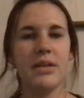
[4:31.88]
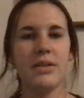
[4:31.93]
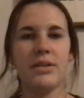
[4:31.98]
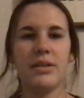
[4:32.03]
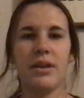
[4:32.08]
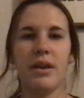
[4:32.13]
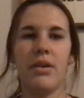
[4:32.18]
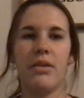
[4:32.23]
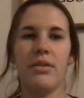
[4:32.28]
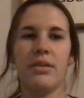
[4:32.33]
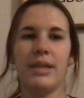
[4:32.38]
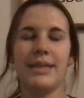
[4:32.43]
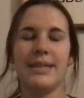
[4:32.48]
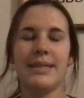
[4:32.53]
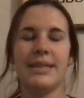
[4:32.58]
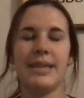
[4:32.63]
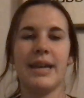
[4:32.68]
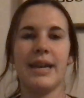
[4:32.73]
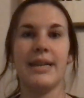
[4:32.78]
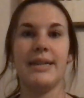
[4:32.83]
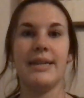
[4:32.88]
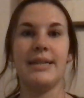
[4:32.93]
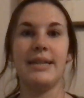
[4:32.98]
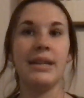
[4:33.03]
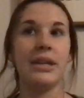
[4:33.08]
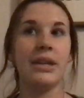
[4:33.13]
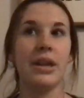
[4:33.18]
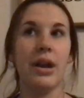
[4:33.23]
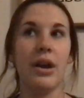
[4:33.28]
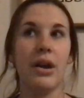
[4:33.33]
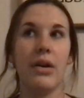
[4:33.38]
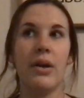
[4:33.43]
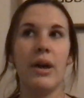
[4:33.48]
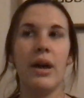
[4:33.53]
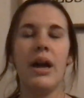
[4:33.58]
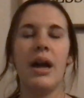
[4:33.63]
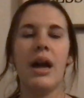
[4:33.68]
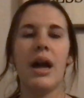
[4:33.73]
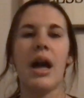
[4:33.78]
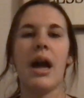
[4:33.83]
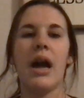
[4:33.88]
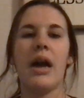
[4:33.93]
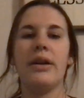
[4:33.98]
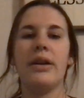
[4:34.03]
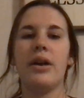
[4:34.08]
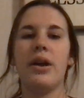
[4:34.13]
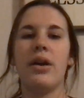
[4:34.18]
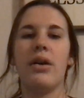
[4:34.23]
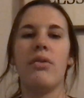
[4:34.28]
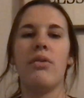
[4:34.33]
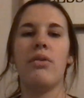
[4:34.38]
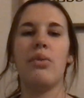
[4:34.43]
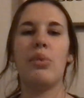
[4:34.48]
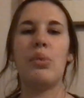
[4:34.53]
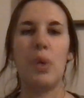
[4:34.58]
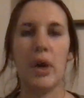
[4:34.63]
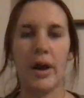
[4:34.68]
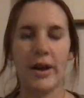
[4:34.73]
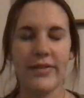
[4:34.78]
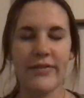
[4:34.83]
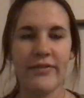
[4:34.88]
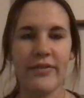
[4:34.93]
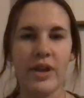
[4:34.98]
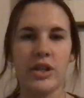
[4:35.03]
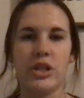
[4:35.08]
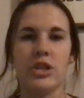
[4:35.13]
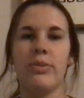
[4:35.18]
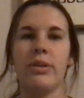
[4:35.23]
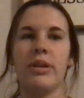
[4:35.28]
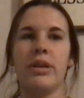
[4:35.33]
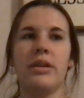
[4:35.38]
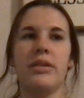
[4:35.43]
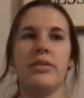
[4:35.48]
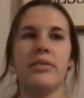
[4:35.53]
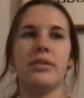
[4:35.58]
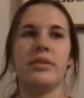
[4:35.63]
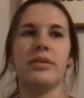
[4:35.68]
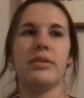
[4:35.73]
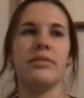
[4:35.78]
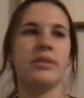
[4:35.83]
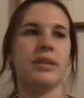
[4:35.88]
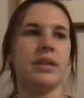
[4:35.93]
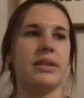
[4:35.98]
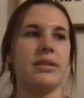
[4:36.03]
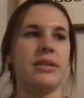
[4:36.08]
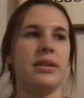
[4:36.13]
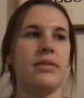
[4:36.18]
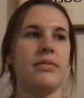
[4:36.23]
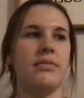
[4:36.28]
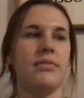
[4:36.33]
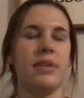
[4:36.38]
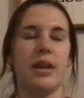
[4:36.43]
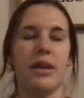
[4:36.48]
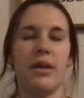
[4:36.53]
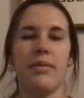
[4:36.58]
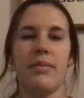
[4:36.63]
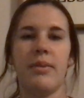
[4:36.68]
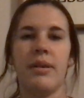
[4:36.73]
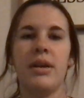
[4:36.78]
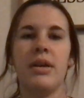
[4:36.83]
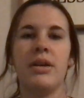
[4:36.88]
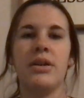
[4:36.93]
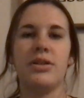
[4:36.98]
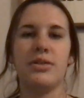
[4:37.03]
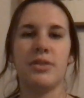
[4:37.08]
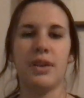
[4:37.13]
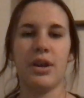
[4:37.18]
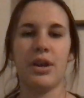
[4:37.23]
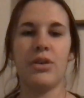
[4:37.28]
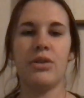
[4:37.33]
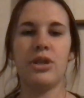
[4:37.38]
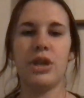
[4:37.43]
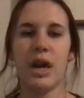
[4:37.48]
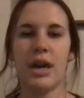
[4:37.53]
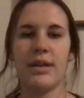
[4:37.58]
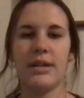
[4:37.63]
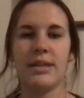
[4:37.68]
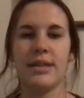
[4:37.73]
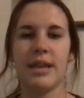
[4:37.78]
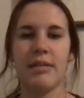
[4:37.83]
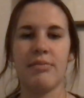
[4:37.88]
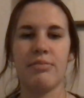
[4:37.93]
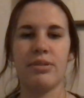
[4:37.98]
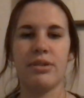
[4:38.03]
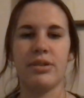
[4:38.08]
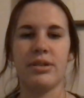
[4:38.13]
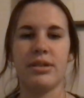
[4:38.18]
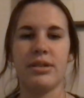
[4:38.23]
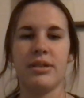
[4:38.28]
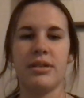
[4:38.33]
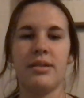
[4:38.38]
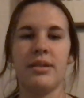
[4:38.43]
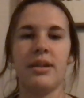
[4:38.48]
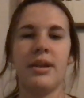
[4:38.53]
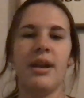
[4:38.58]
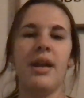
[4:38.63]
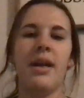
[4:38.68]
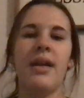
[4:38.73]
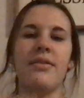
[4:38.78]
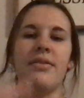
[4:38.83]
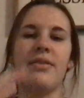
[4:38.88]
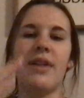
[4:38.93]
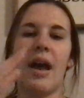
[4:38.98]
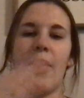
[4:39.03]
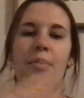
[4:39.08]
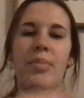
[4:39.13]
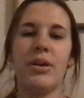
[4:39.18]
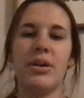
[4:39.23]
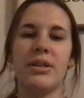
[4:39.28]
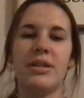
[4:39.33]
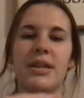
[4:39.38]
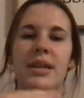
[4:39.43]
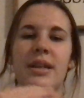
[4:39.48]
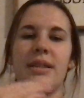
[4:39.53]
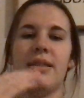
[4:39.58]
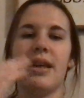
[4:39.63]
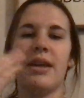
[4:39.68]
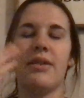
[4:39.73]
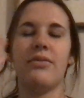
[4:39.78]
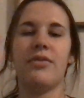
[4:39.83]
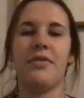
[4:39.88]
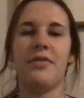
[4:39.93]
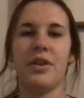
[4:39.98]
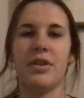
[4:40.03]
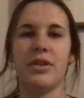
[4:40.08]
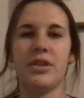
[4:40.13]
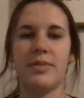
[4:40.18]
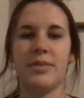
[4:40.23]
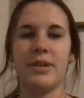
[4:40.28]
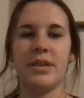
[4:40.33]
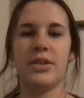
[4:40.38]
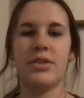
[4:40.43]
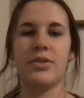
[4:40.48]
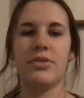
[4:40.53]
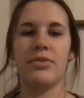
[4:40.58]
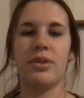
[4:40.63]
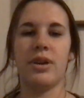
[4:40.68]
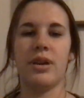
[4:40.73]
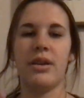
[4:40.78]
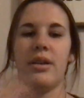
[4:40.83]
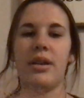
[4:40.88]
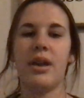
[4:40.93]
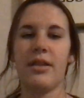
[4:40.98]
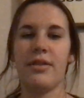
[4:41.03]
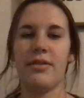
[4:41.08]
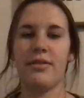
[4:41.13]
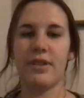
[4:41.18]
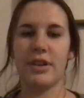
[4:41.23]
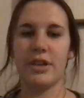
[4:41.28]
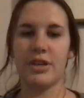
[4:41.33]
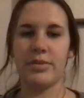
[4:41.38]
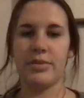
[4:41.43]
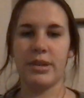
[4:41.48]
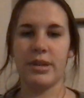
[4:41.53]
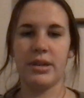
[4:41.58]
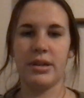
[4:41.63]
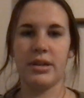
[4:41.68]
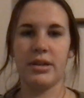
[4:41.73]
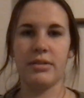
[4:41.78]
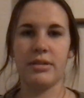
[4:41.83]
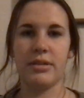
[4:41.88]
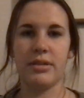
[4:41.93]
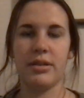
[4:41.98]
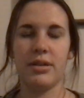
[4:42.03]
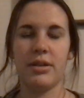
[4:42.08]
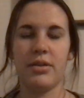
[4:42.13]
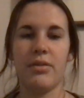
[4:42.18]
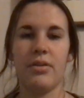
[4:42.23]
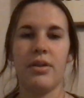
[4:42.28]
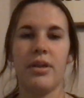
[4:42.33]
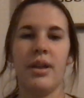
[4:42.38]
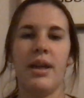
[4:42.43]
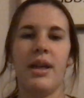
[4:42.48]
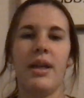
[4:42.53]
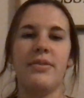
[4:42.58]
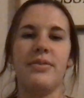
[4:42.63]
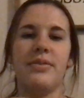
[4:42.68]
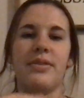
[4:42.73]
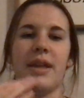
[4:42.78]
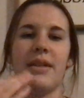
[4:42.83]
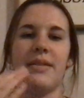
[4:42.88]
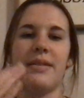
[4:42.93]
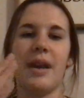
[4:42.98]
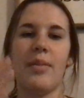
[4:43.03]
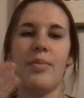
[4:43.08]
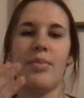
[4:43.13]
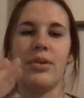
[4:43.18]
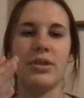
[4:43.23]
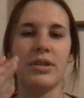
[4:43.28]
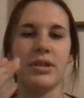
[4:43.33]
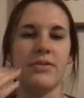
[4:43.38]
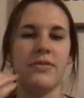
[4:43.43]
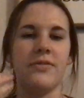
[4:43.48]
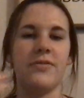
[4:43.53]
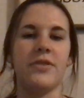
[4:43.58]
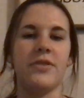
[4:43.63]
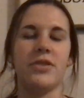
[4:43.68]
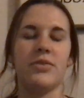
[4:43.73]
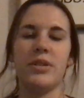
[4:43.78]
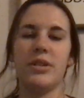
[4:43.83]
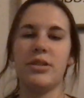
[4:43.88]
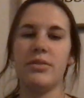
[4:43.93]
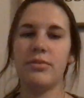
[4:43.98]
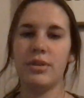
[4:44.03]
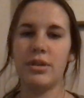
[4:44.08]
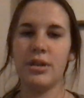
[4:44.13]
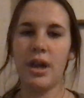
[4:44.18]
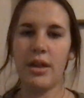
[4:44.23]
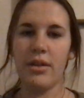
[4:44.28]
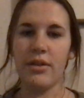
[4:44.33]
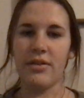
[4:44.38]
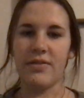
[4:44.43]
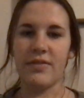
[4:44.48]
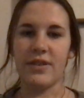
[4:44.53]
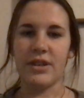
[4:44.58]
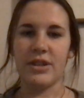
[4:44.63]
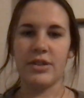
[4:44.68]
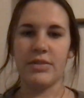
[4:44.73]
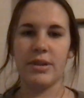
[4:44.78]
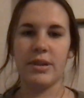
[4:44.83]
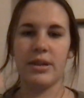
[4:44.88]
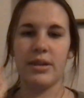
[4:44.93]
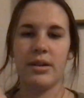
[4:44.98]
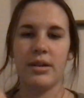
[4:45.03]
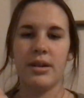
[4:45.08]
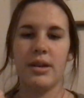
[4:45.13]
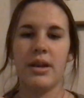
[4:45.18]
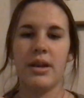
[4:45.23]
So let's say I know one freshman at USU and that's it, okay? So I go talk to that person. That person then refers me to another freshman at USU. Then that person refers me to another freshman.